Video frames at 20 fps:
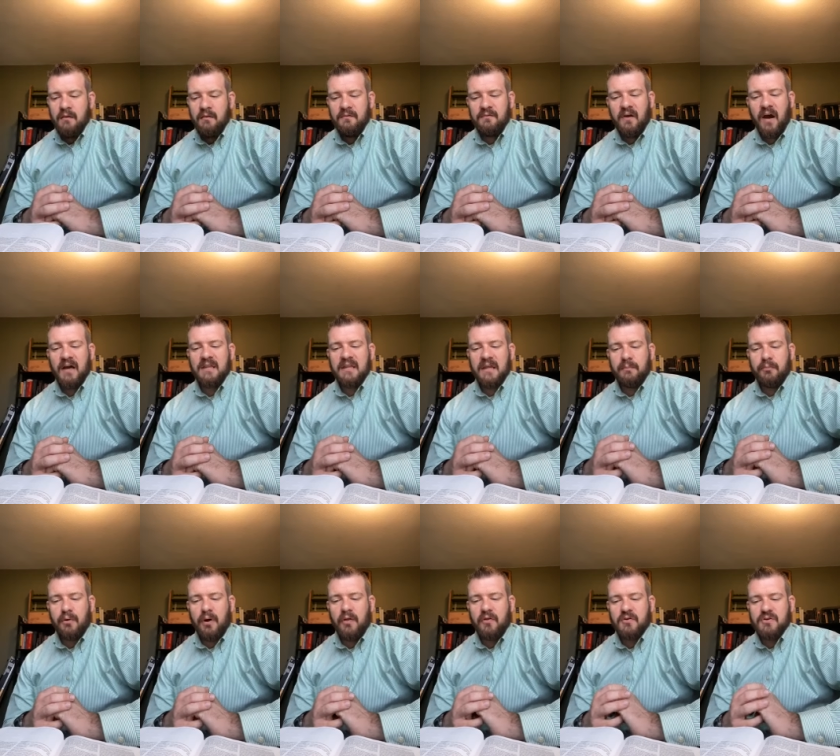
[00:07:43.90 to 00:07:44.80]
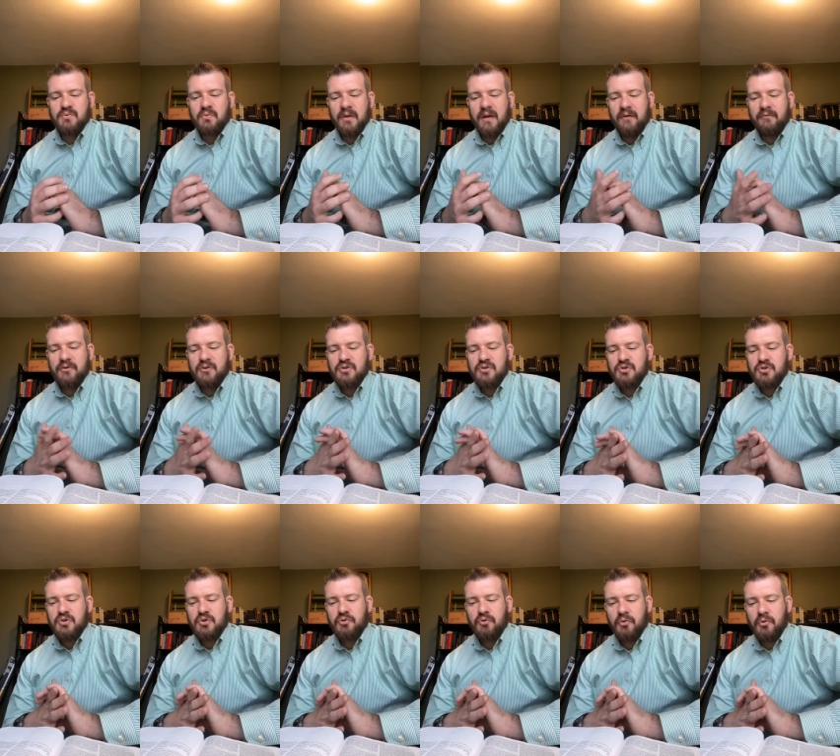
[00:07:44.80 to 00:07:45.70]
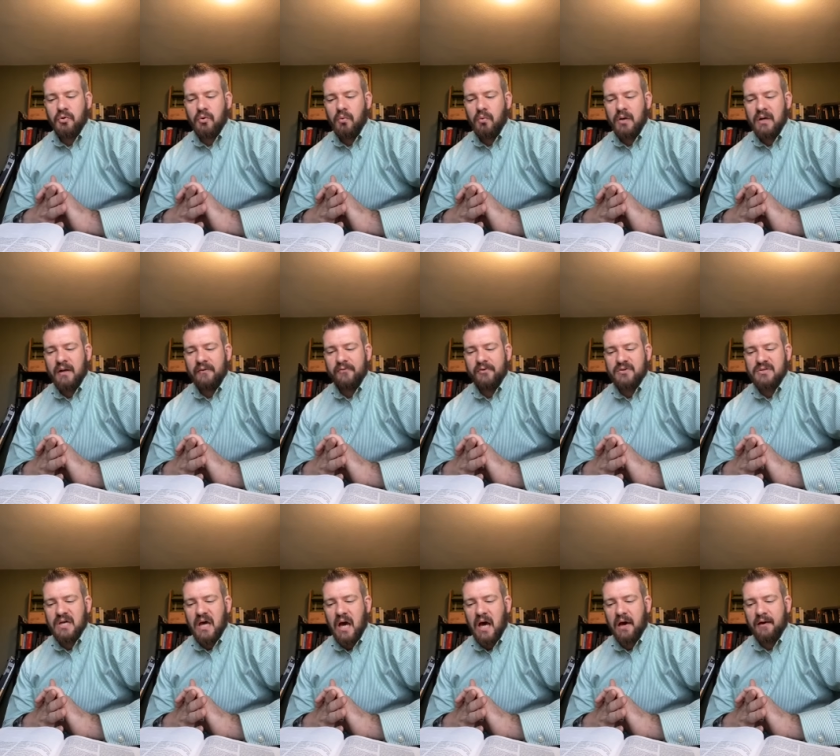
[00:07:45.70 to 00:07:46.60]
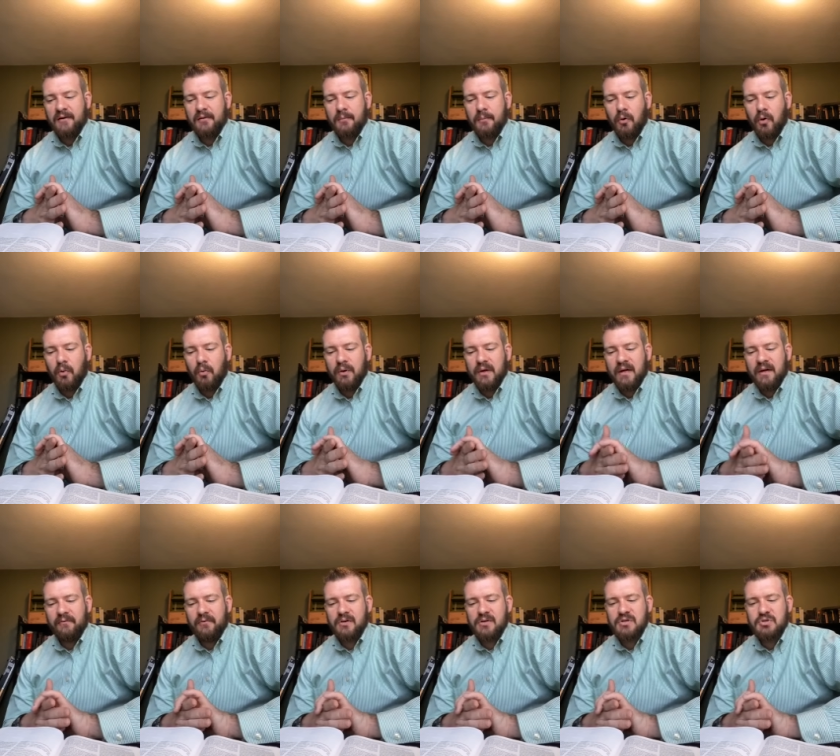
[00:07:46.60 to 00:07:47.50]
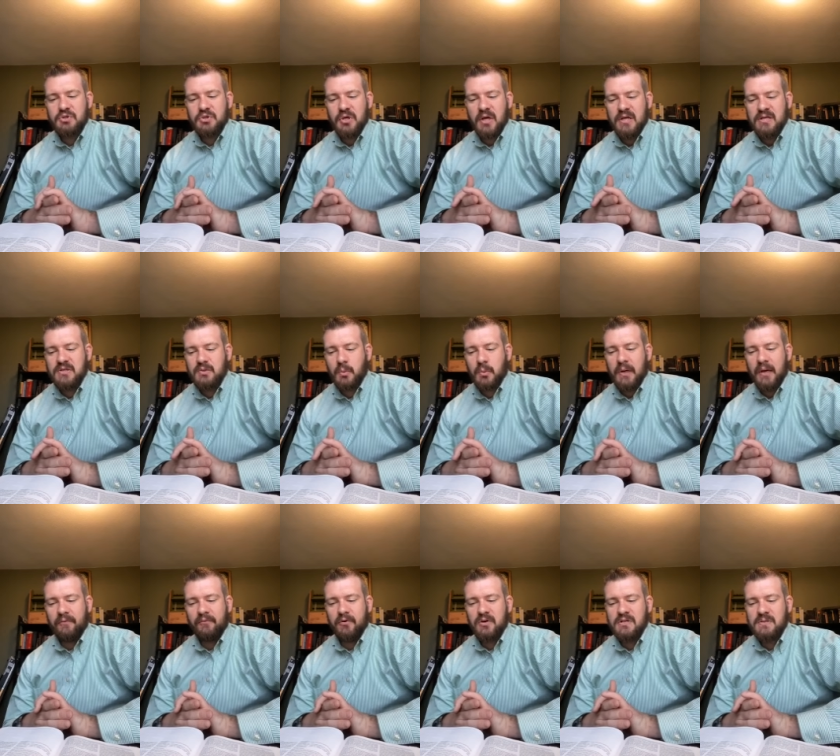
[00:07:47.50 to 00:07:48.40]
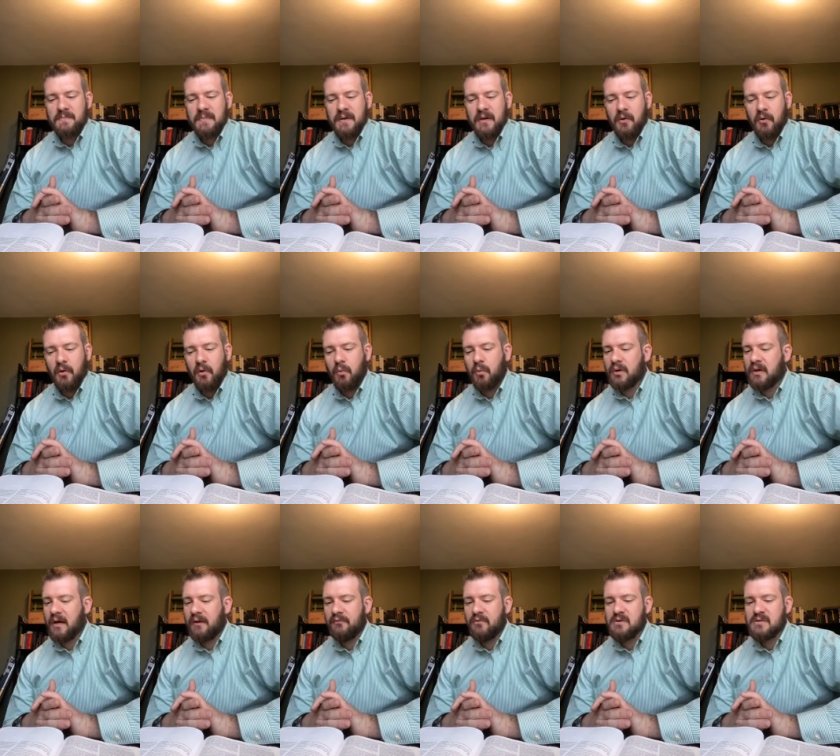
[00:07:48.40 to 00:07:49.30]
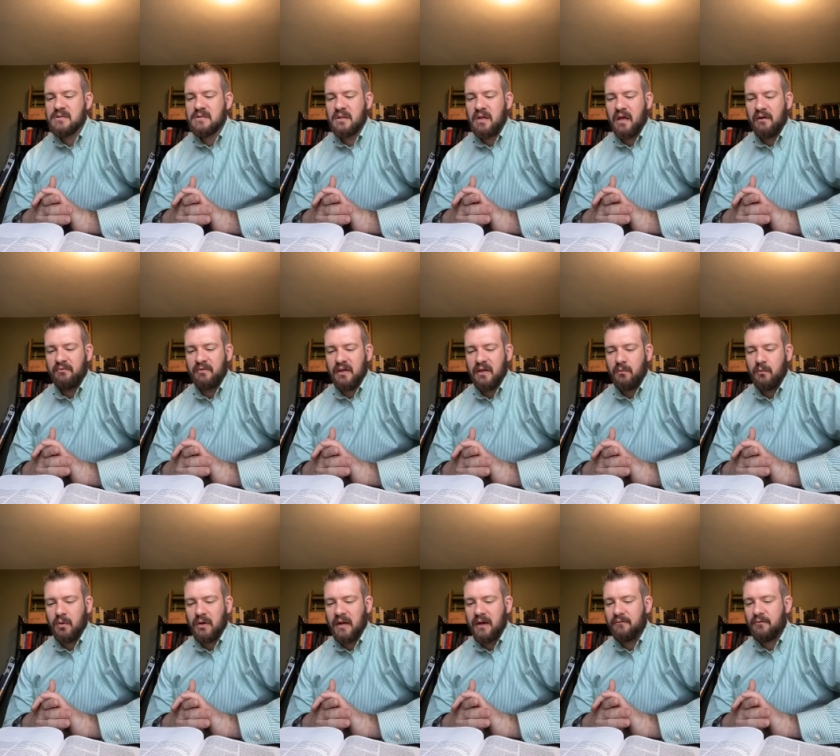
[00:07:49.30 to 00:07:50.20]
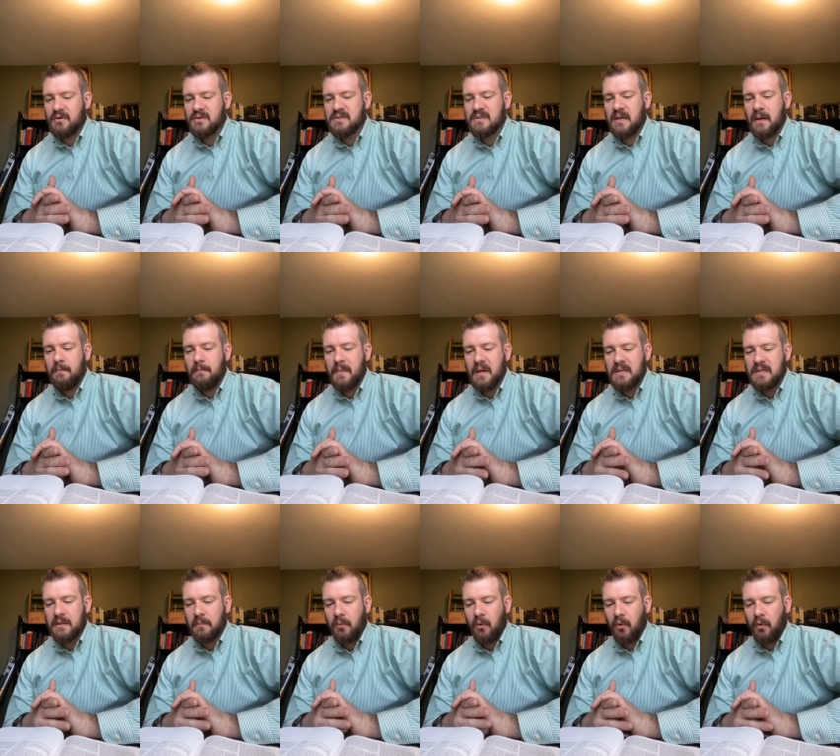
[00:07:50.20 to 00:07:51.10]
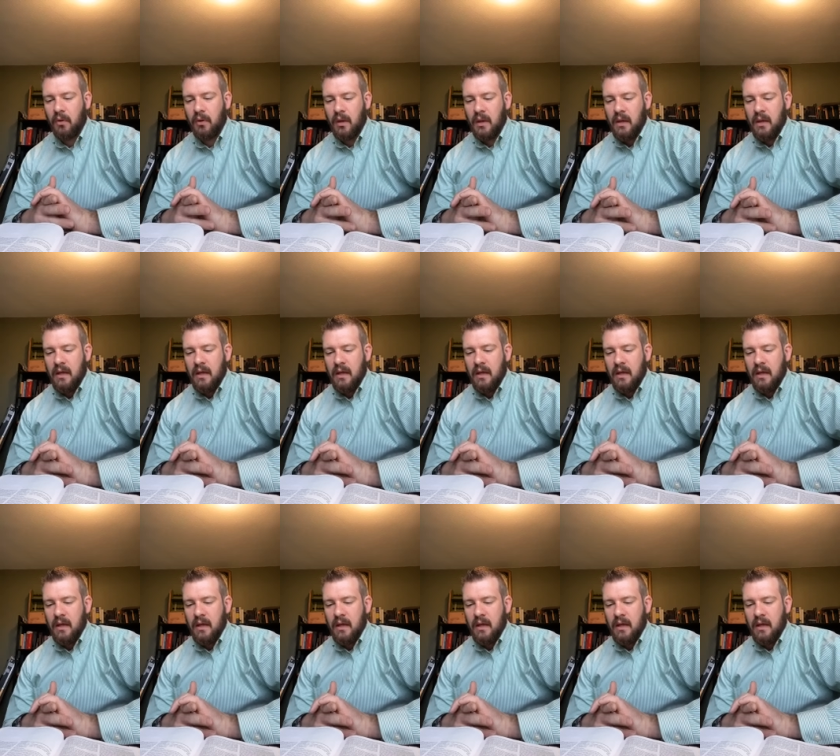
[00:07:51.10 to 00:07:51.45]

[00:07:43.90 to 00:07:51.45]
finally brothers whatever is true whatever is honorable whatever is just whatever is pure whatever is lovely whatever is commendable